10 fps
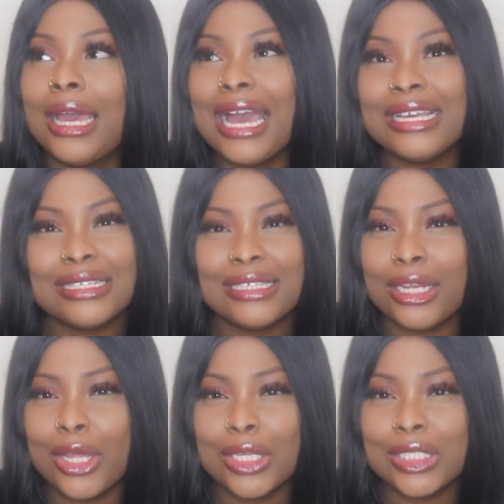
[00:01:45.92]
I said
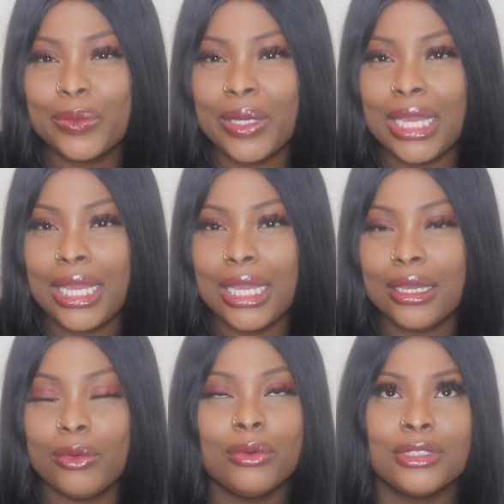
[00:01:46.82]
last week,
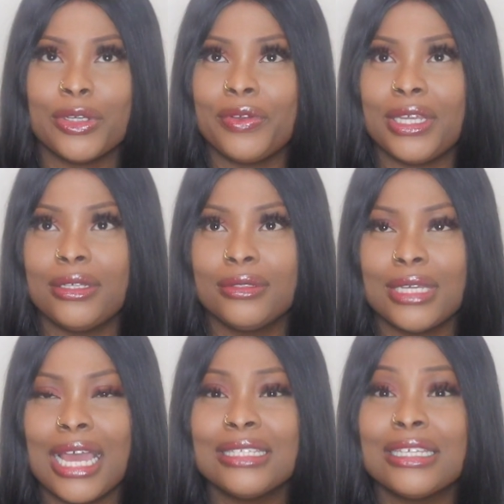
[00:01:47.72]
I
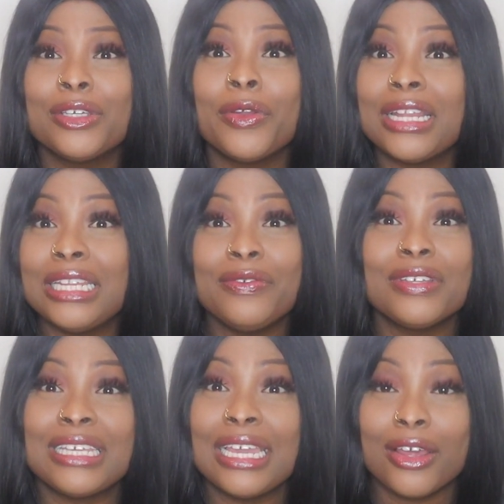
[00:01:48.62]
didn't even
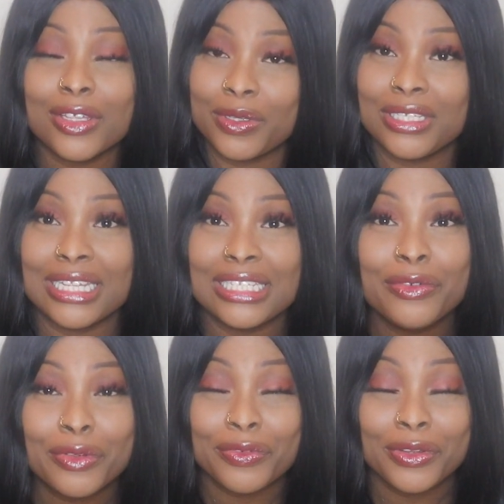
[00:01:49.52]
say last week because I
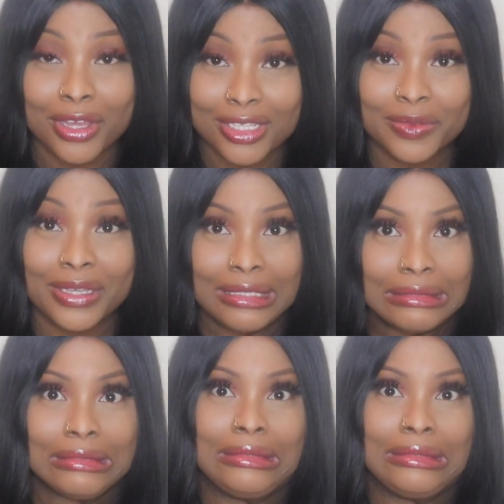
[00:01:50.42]
didn't review last week.